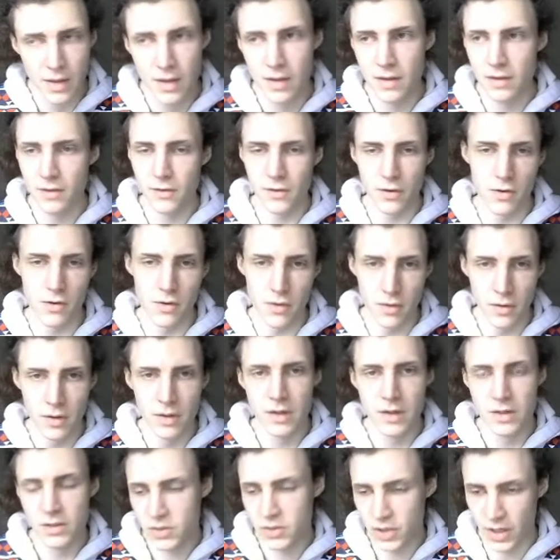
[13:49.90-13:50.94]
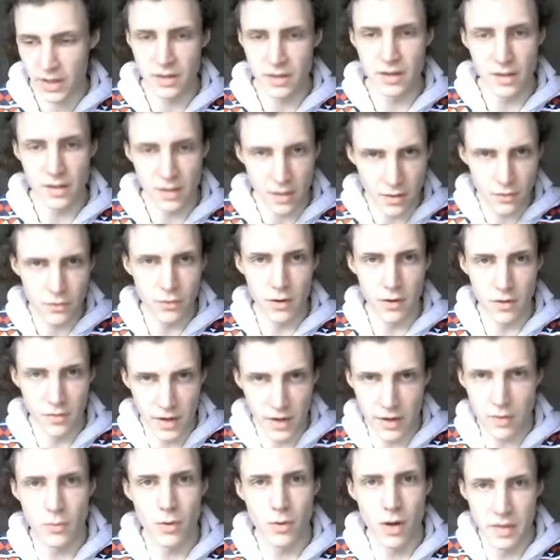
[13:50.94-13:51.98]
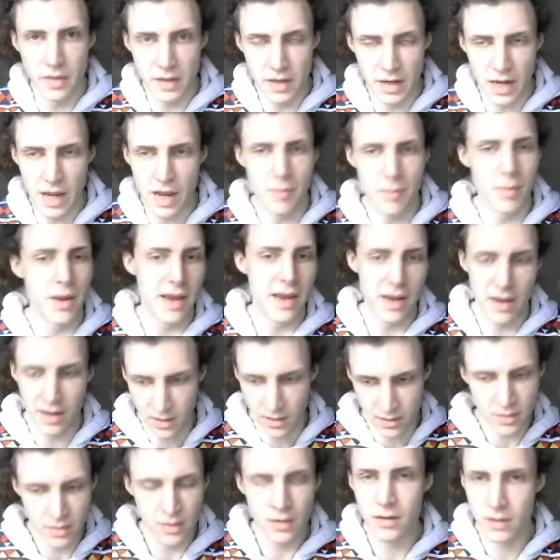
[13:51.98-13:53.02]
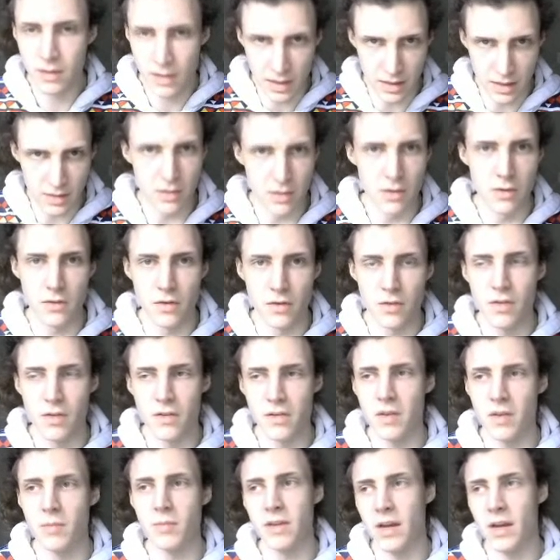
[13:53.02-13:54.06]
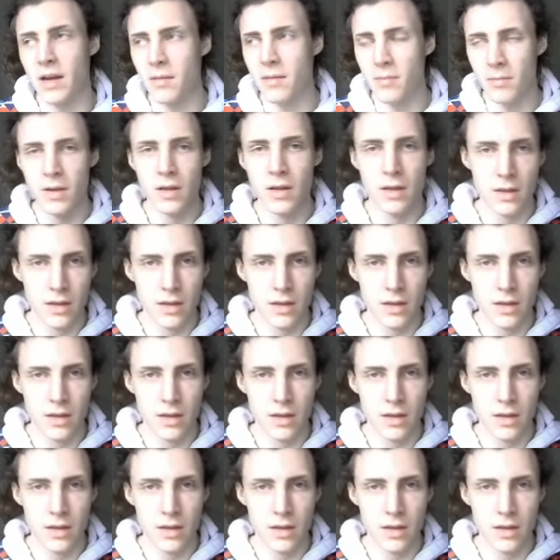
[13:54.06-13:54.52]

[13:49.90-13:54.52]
So trying to sort of like run the game and get notes at the same time.